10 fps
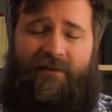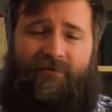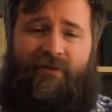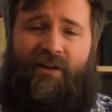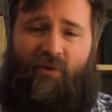
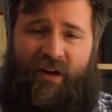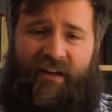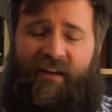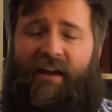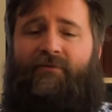every
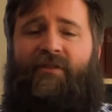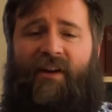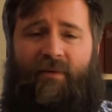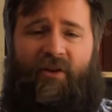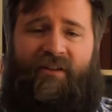week. Every
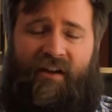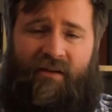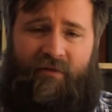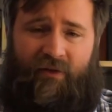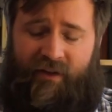time we take
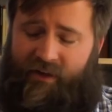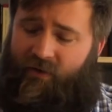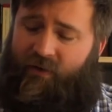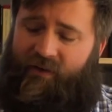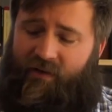communion,
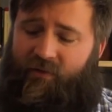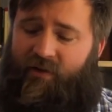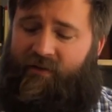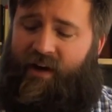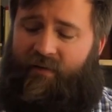according to the
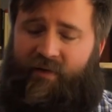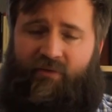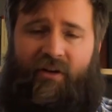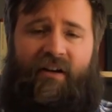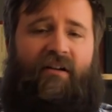Book of Common
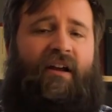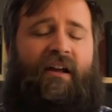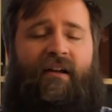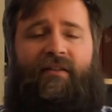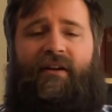Prayer,
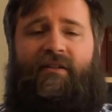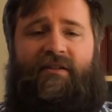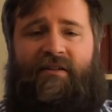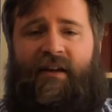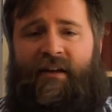there
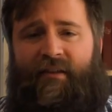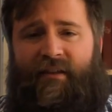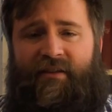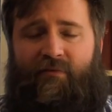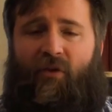is
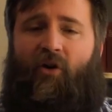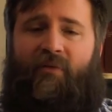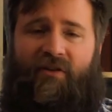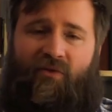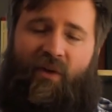this
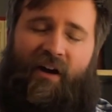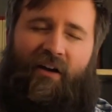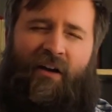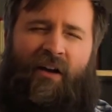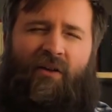moment
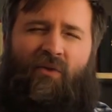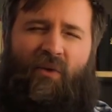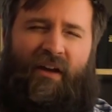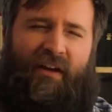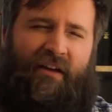where
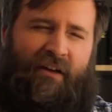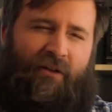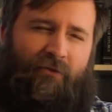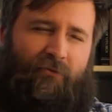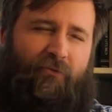we
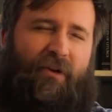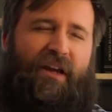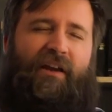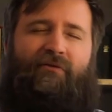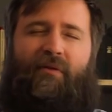
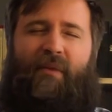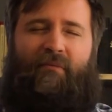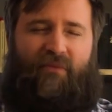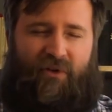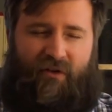
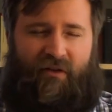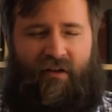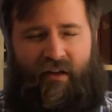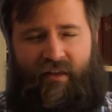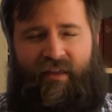
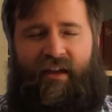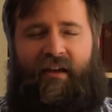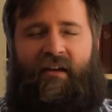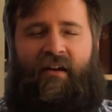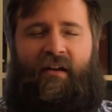re-remember
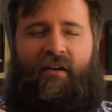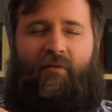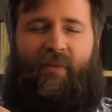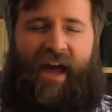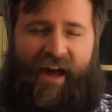the
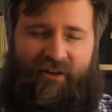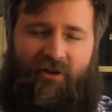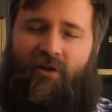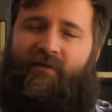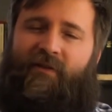
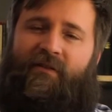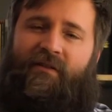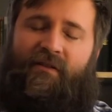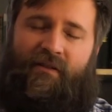Passover